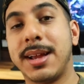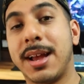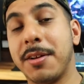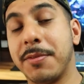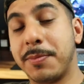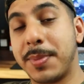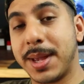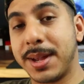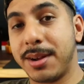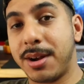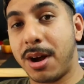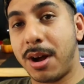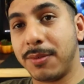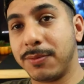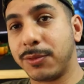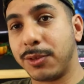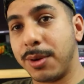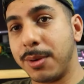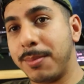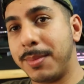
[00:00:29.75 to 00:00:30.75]
I've been gone
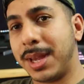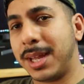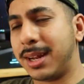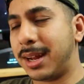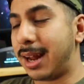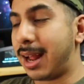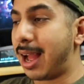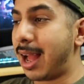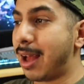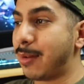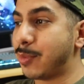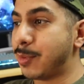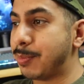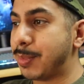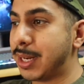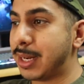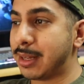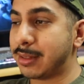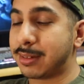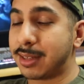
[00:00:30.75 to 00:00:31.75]
for a minute. I haven't
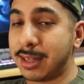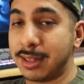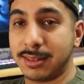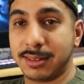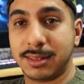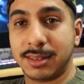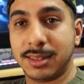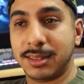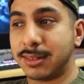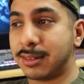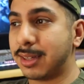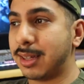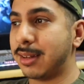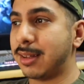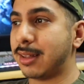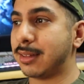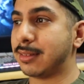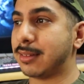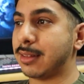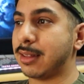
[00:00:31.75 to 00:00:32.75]
been as consistent
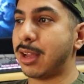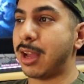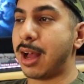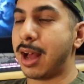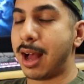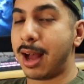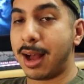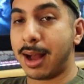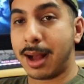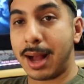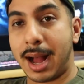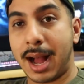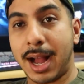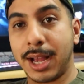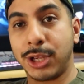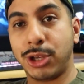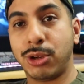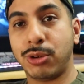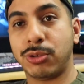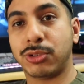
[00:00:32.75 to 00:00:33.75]
as I
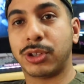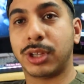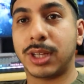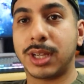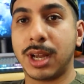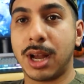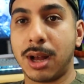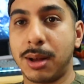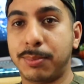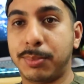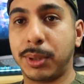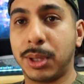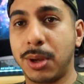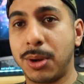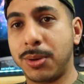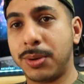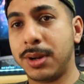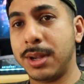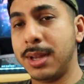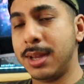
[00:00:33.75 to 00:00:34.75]
usually
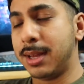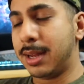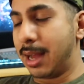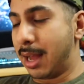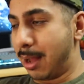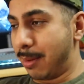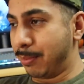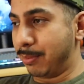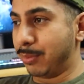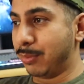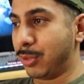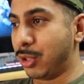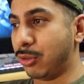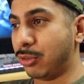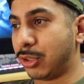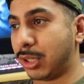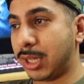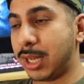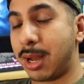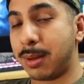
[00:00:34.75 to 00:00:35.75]
upload. I'm
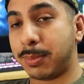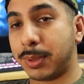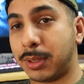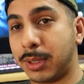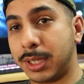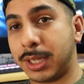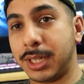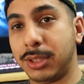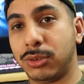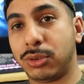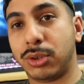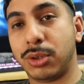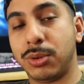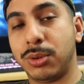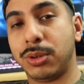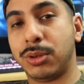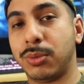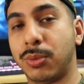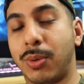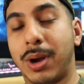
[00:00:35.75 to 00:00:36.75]
usually uploading 2
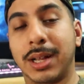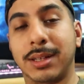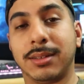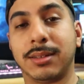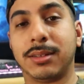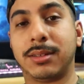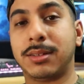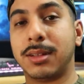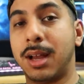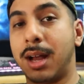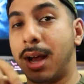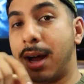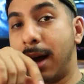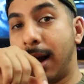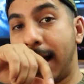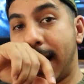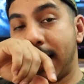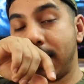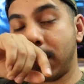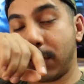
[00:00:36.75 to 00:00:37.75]
to 1s
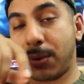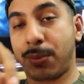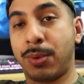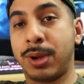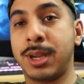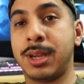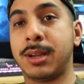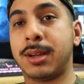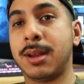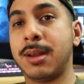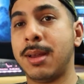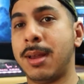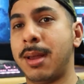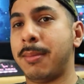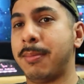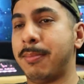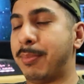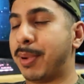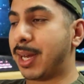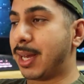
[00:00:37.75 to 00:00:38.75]
every week,
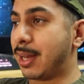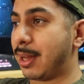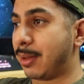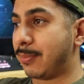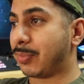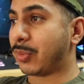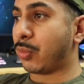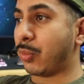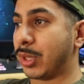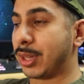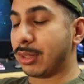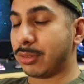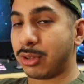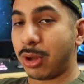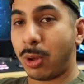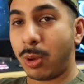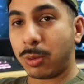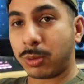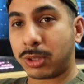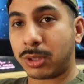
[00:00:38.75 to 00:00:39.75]
but with this
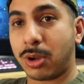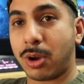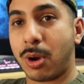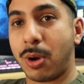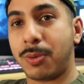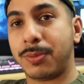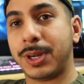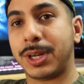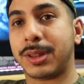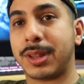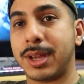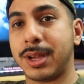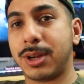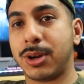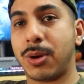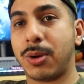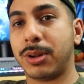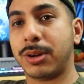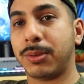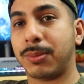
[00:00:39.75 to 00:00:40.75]
whole COVID thing
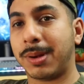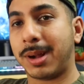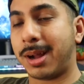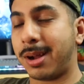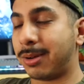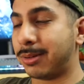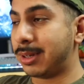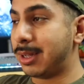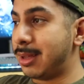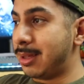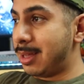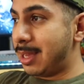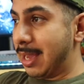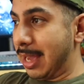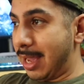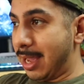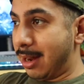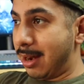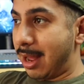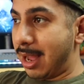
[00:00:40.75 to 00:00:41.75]
going around,
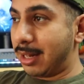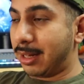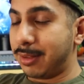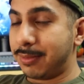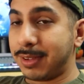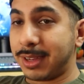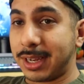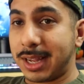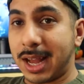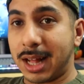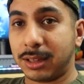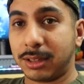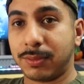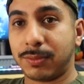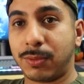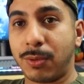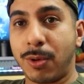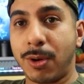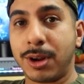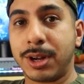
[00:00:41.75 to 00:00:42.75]
and I live in
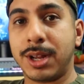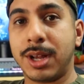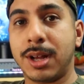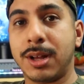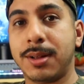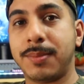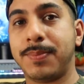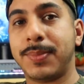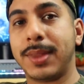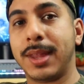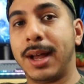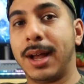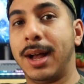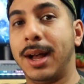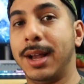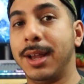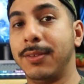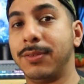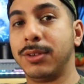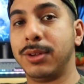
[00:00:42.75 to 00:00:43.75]
California.
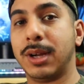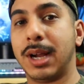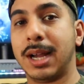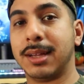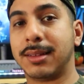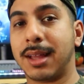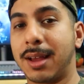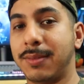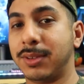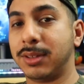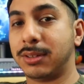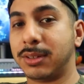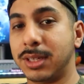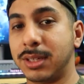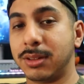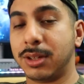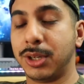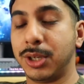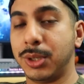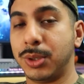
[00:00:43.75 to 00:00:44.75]
If you guys haven't
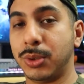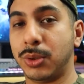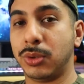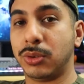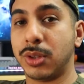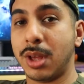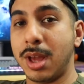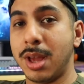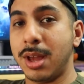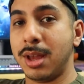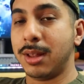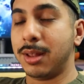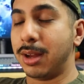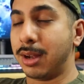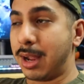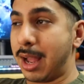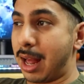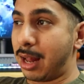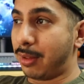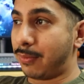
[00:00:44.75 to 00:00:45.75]
seen the news,
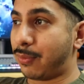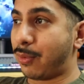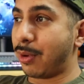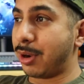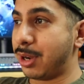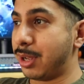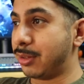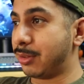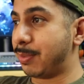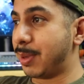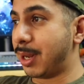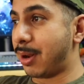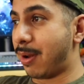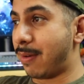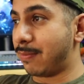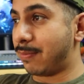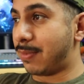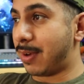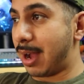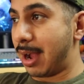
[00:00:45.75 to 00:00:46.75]
California has been
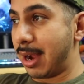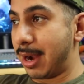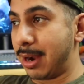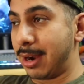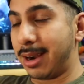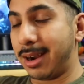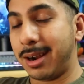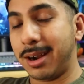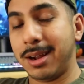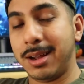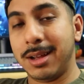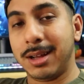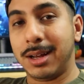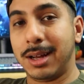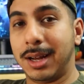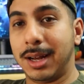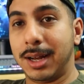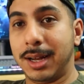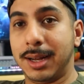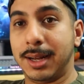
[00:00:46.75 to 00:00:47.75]
on fire.
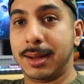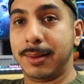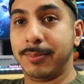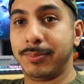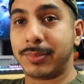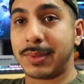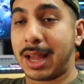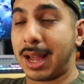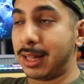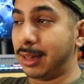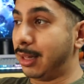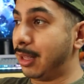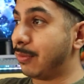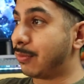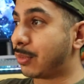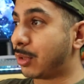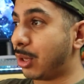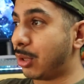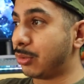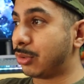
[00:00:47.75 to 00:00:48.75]
I
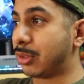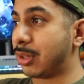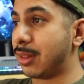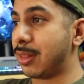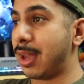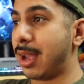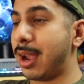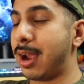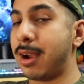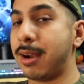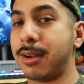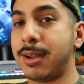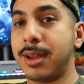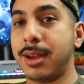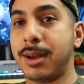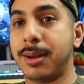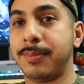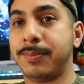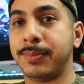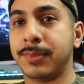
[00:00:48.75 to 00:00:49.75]
live close to the
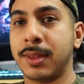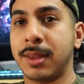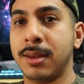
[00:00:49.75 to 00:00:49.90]
area.